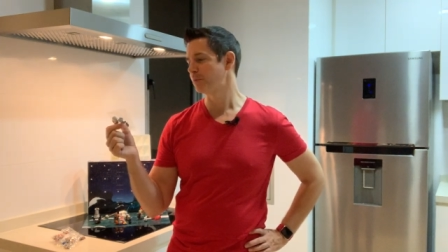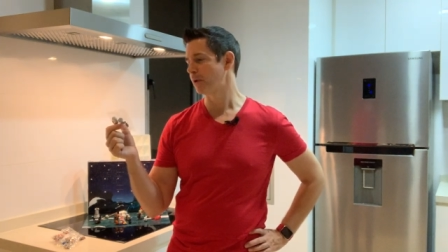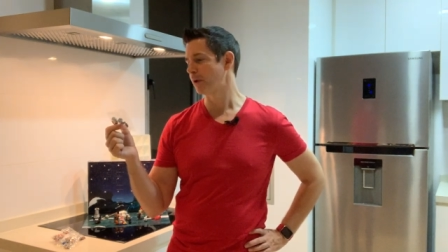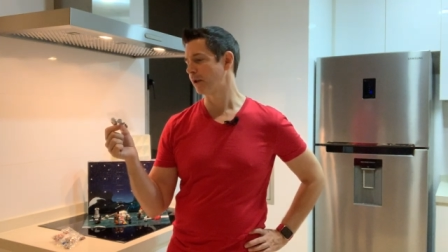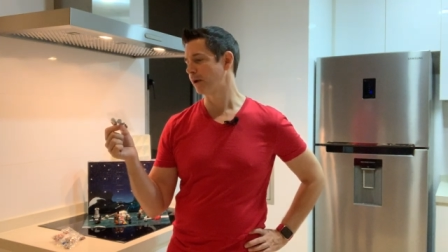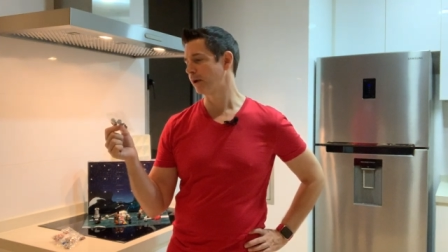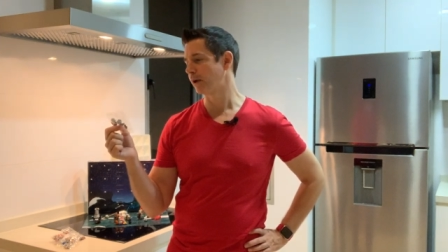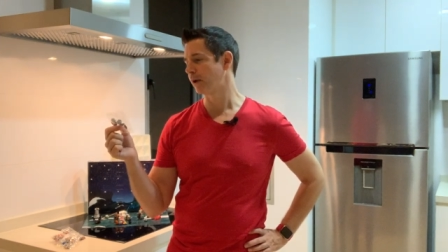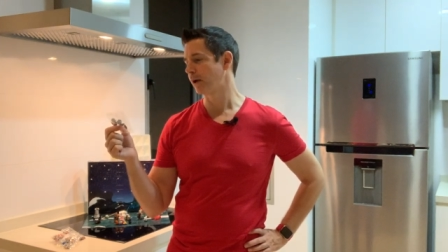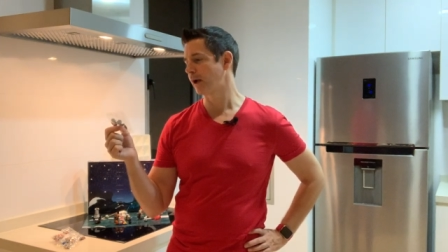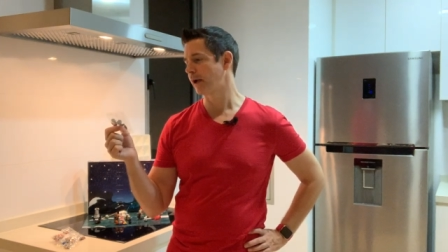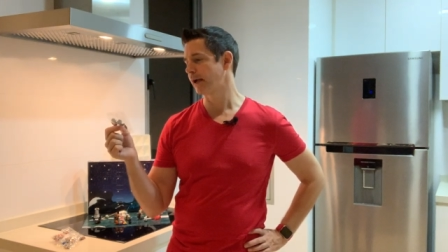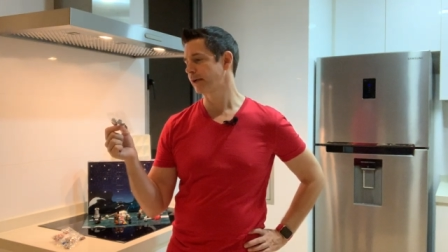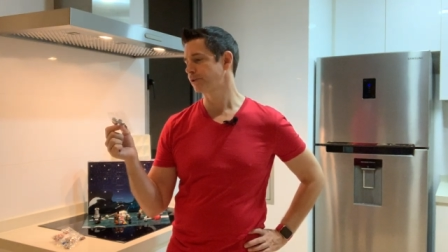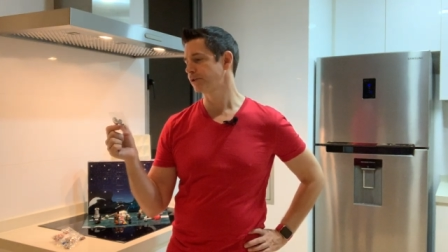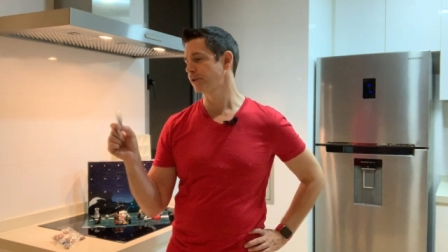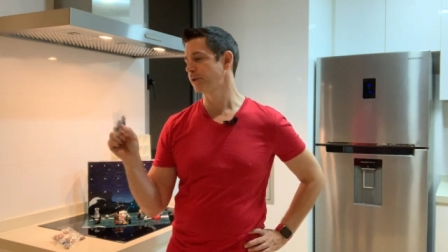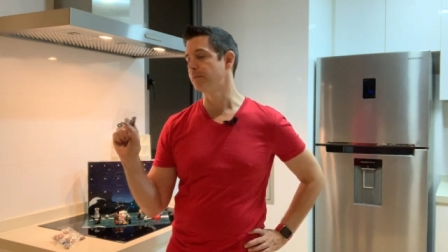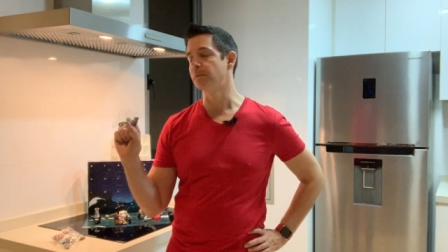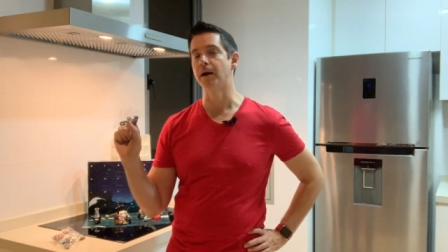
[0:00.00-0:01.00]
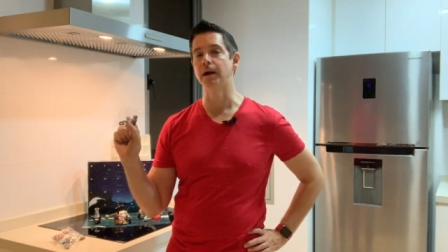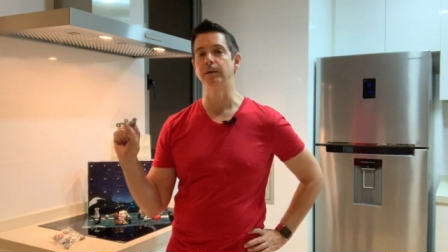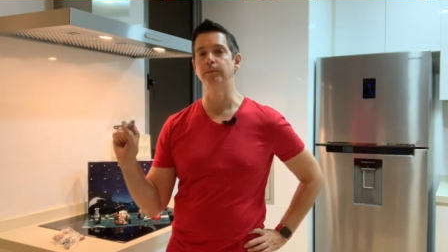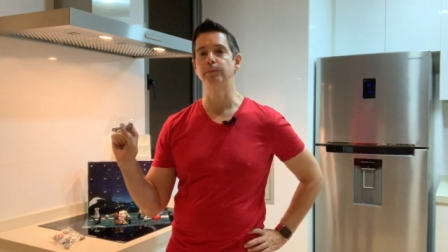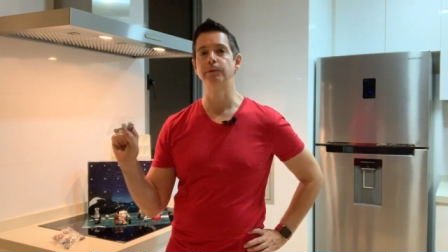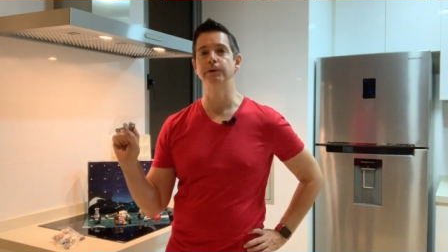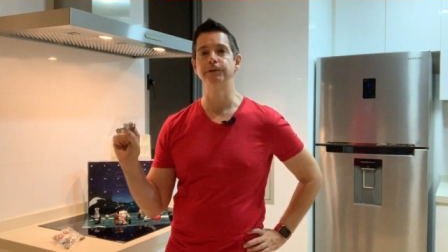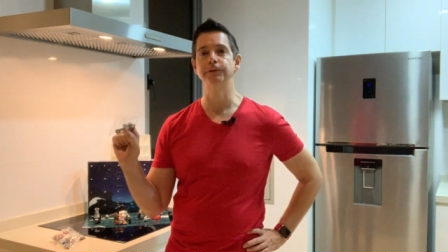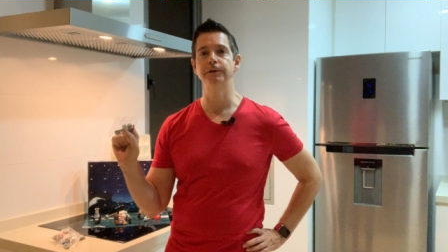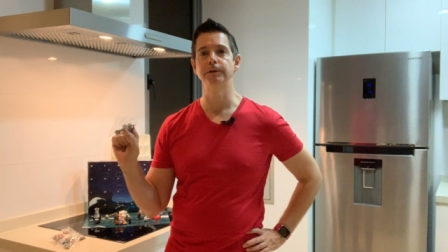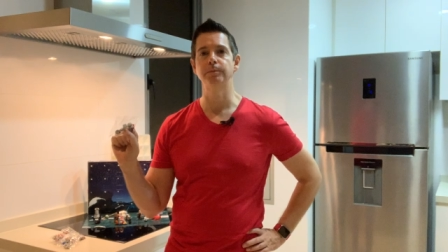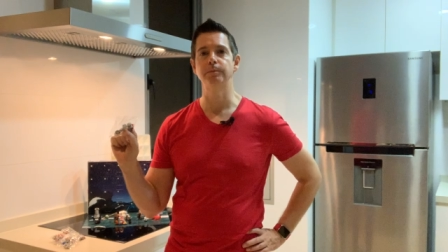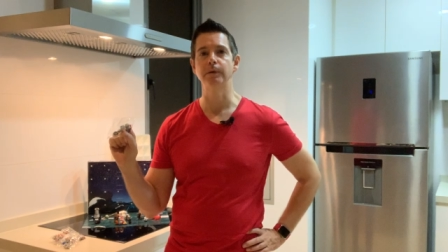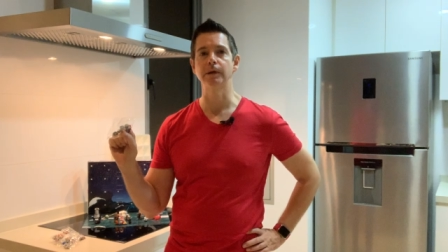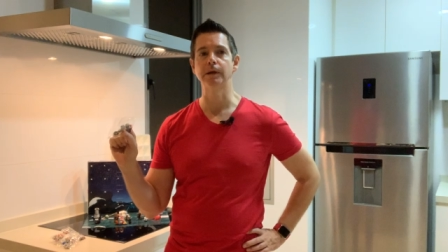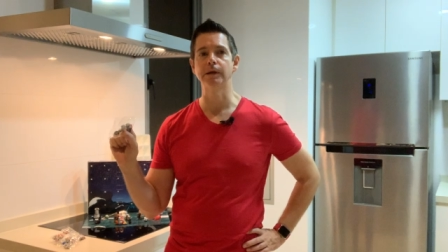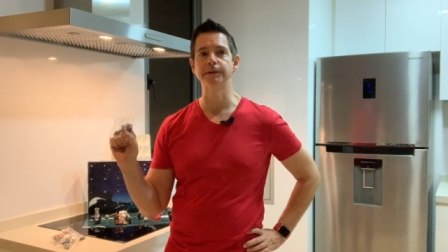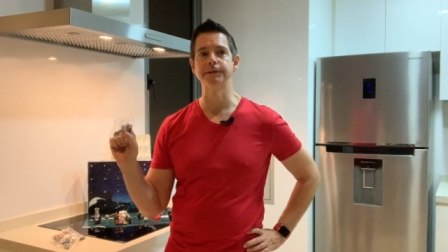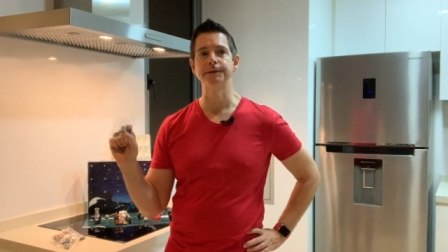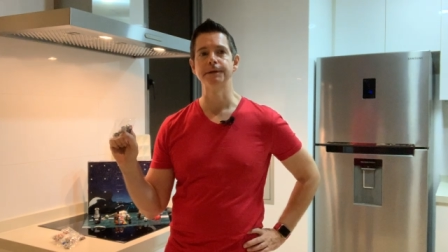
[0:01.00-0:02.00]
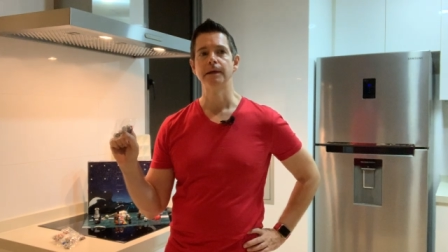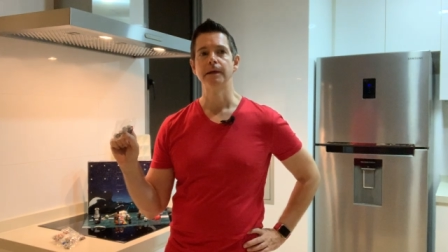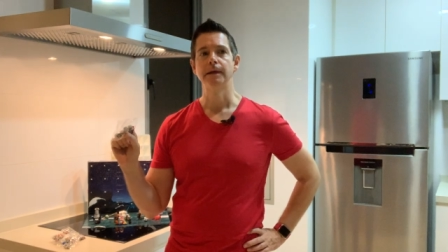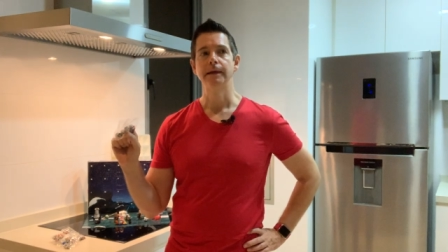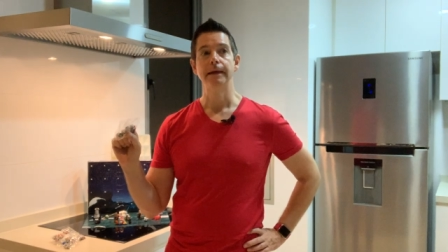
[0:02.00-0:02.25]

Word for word: but I, I actually might build it because